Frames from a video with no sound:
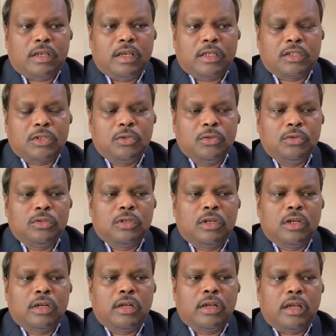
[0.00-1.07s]
x2,
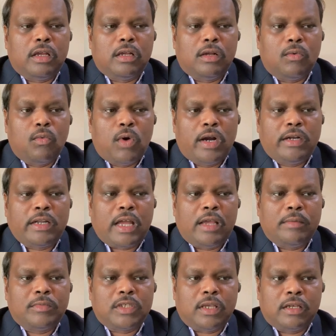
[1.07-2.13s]
1
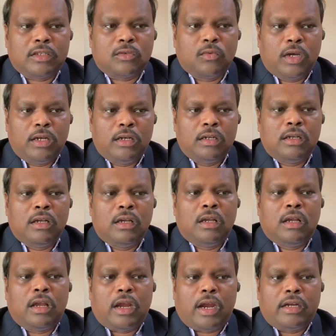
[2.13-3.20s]
times x1,
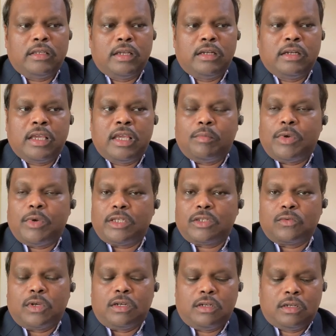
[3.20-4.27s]
and then k
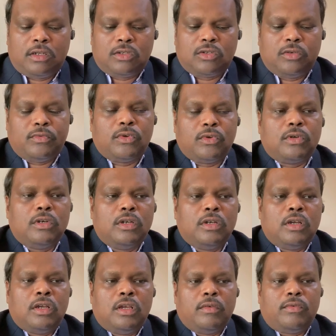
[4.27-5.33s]
plus 1. So
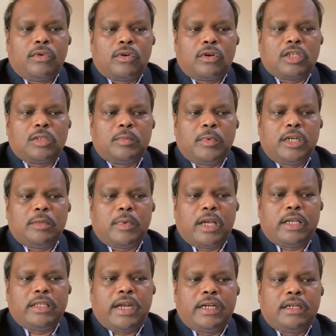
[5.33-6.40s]
if you cross
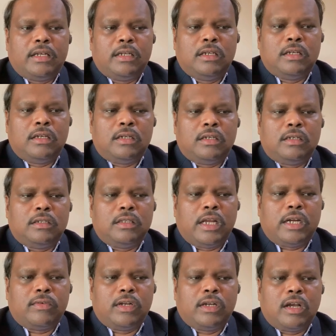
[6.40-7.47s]
multiply that,
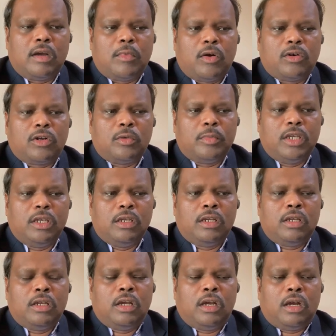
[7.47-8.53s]
that will come out to be,
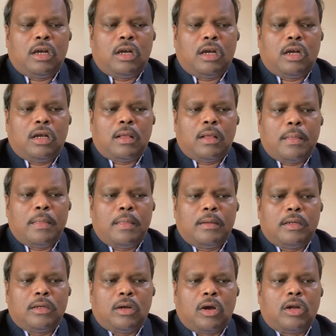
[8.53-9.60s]

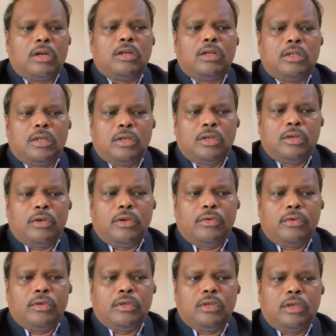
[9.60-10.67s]
or
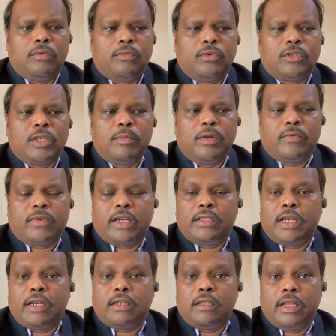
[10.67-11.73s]
if you simplify
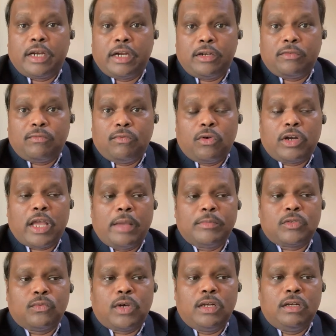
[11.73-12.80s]
that, negative 4
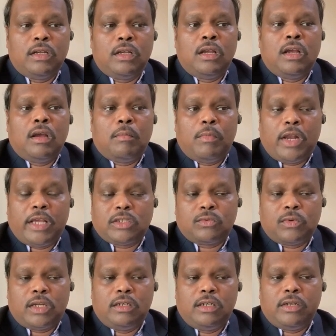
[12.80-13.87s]
times 1 plus
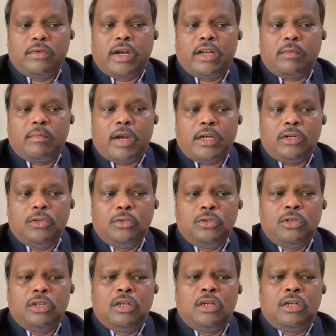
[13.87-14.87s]
1 divided by 2,